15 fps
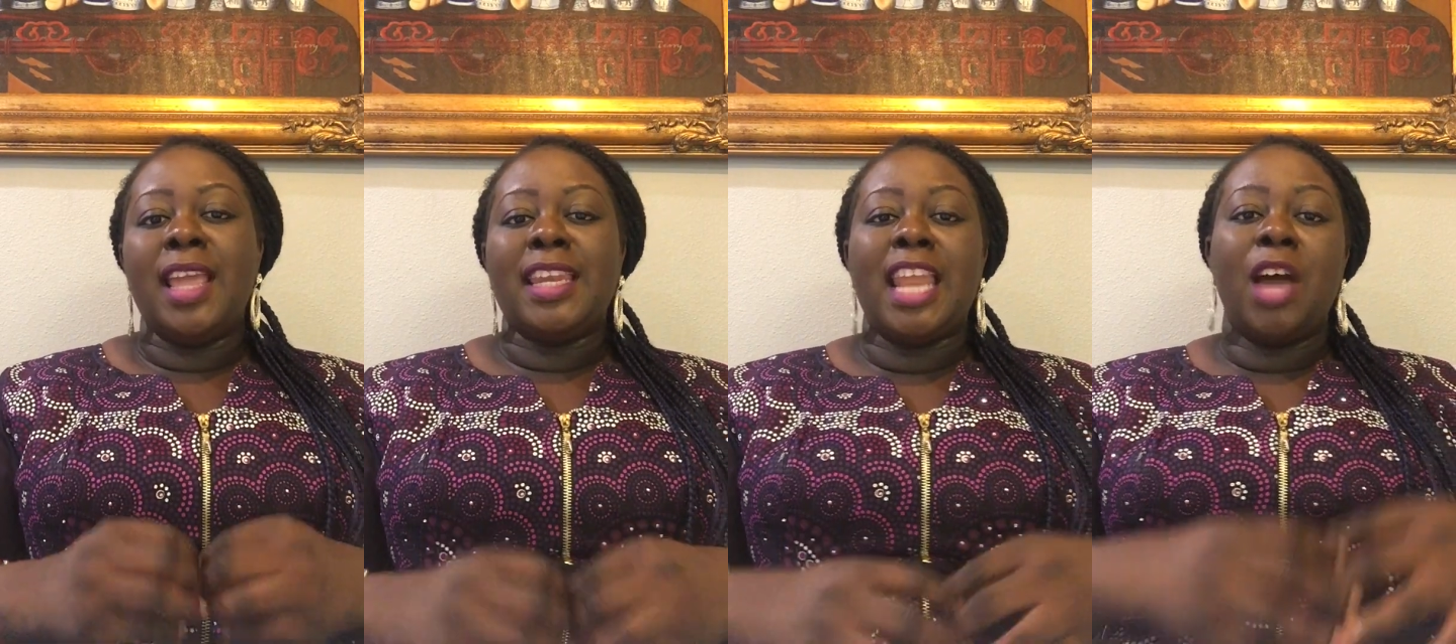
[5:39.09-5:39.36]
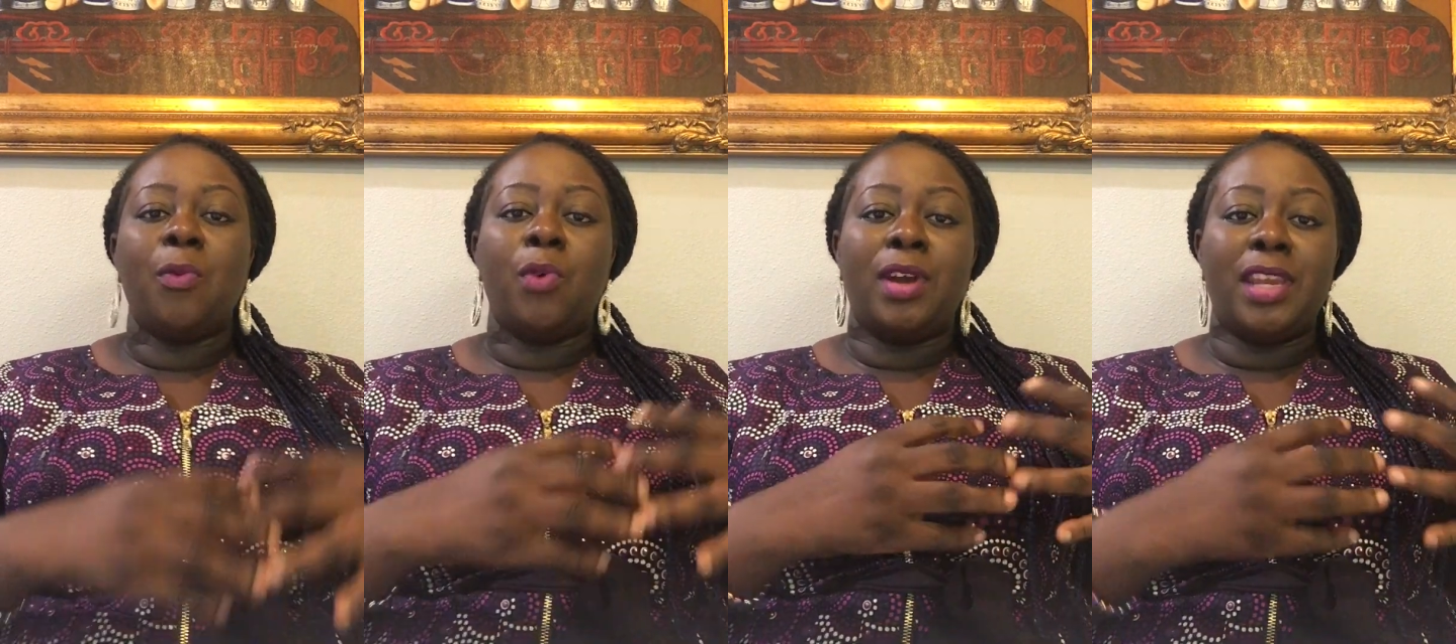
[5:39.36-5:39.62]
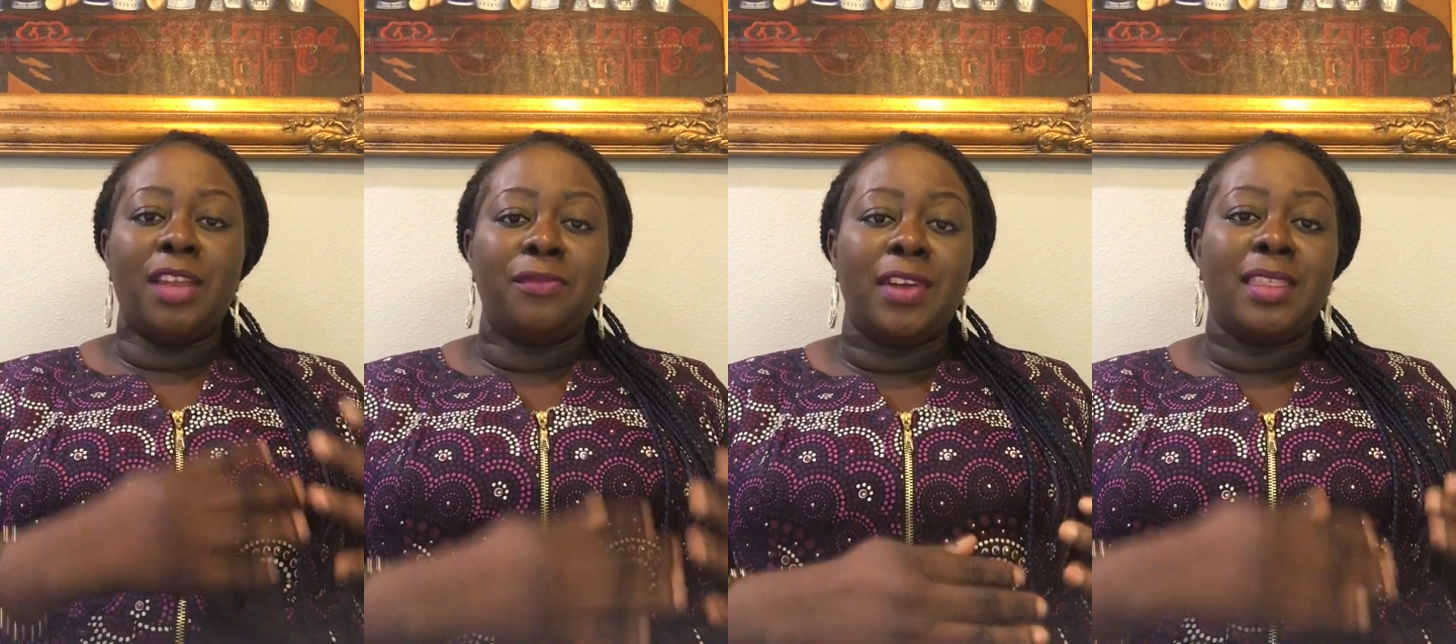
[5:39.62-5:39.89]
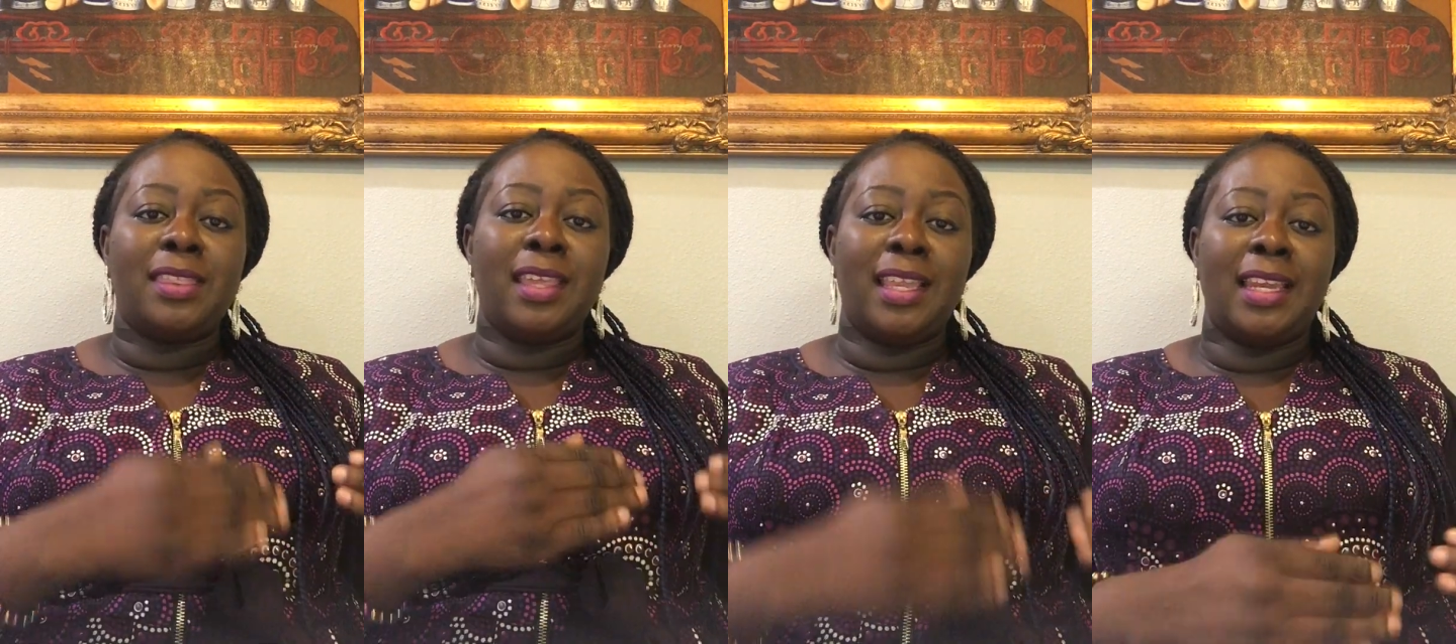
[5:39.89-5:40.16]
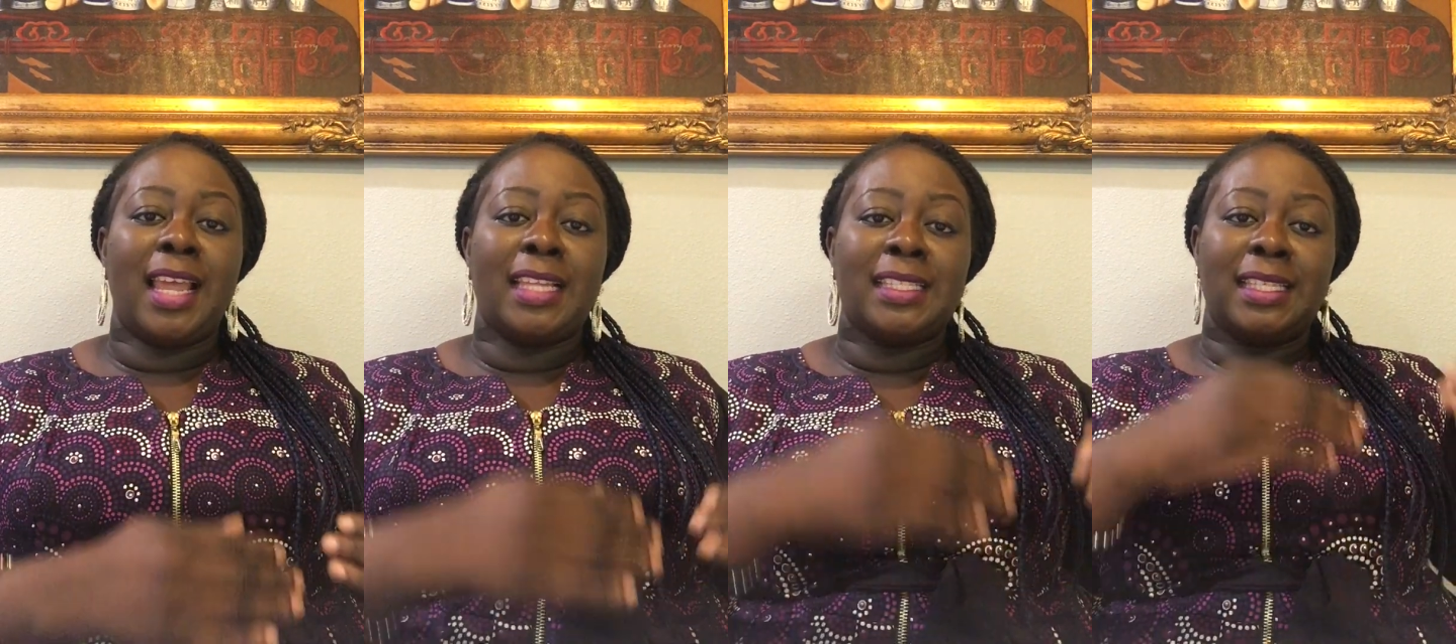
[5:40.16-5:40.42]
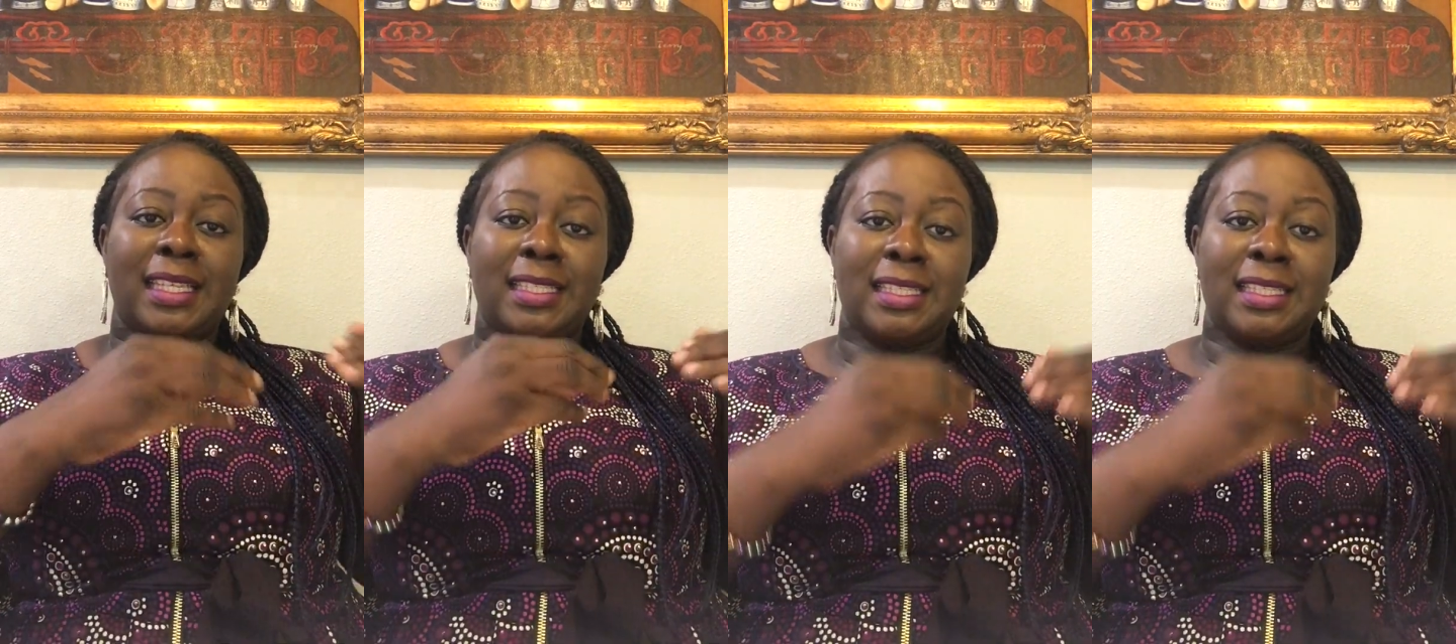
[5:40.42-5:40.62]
that whatever thing that